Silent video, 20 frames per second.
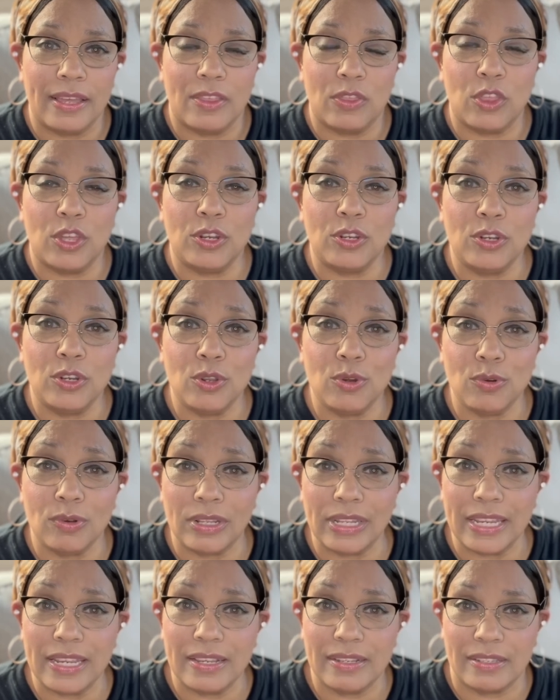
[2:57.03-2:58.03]
the
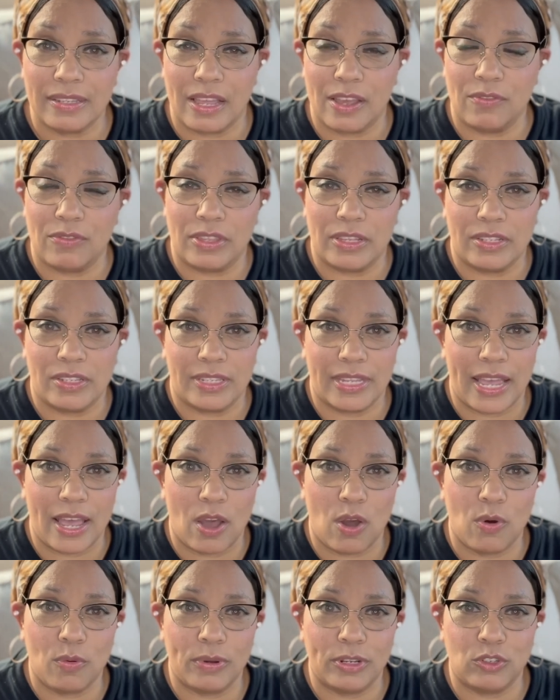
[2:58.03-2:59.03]
nucleus of the
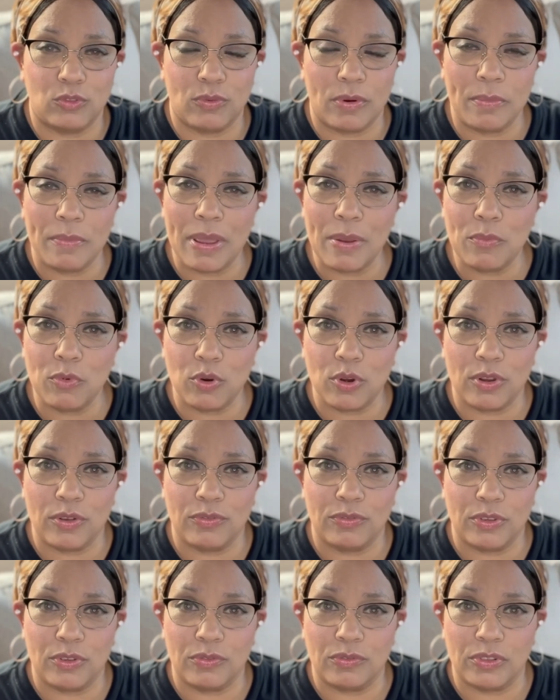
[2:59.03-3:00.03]
cell, which remember
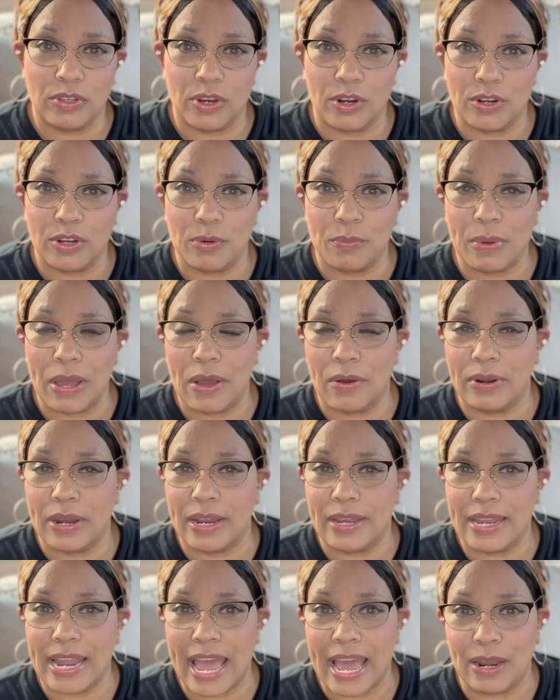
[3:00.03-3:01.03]
if you've learned about
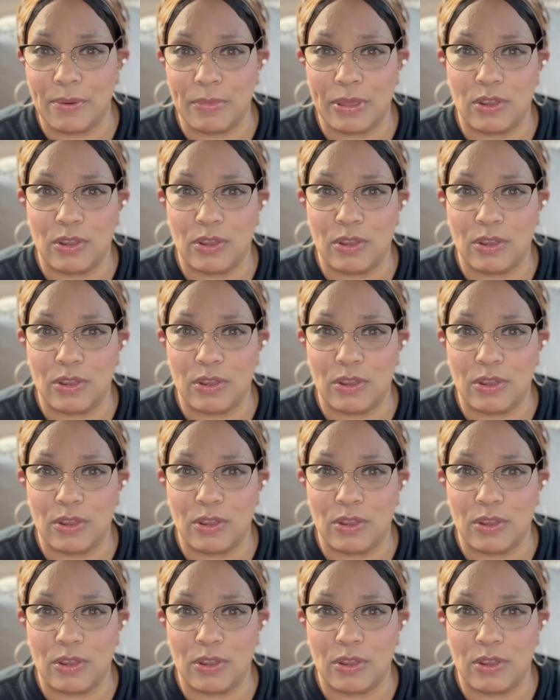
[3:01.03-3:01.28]
anatomy